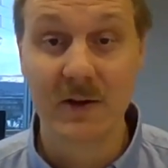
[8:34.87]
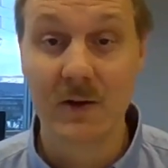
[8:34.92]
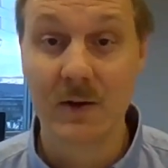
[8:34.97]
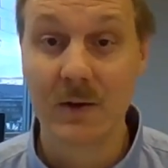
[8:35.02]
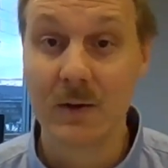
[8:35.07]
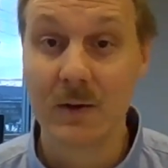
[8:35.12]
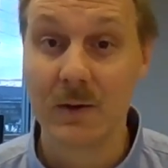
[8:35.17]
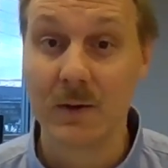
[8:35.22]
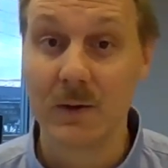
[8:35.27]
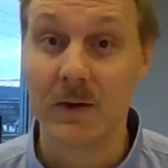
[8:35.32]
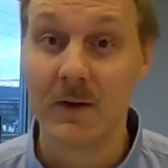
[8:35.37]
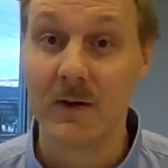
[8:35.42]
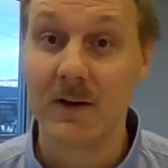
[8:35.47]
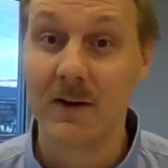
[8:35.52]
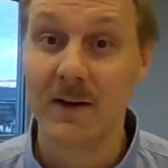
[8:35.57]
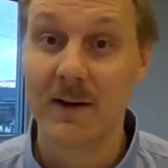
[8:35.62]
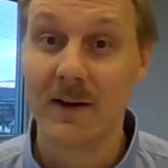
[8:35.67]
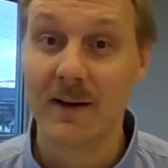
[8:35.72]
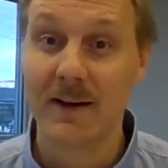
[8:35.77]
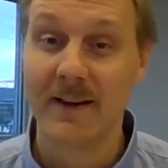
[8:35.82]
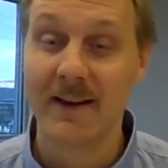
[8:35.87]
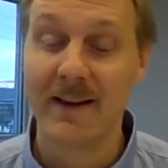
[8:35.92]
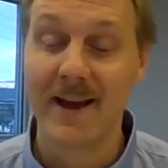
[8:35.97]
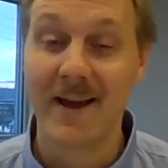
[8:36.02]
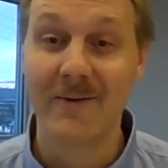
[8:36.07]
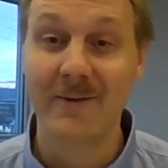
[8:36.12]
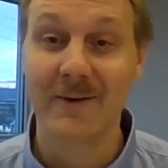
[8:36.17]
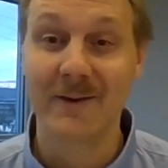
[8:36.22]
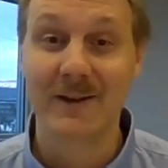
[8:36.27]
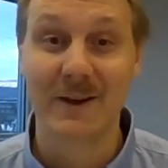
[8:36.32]
too. The
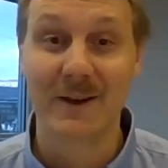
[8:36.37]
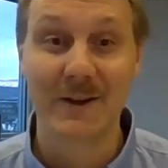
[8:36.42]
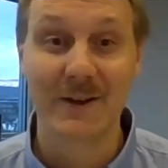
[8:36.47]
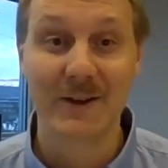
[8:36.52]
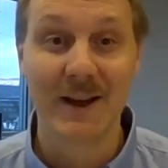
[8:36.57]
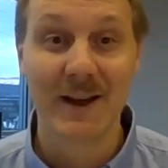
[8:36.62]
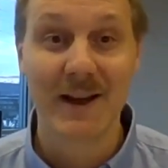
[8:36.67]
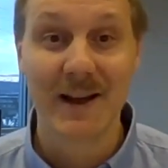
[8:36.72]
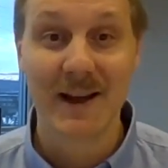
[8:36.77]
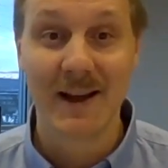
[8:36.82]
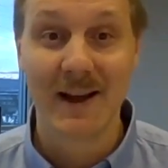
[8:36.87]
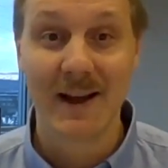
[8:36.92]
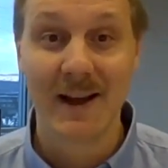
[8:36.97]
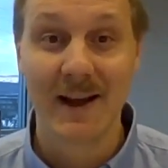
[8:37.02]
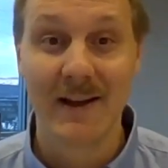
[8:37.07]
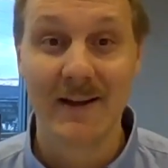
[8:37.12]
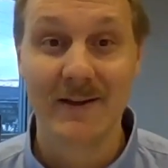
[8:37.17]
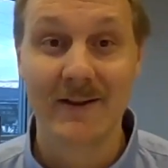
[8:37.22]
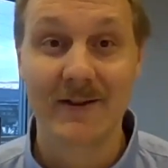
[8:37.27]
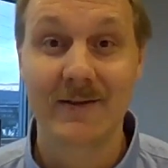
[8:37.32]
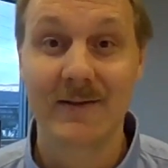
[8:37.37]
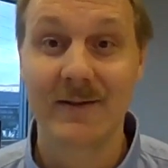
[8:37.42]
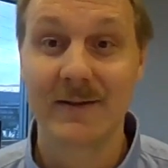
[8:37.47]
end result is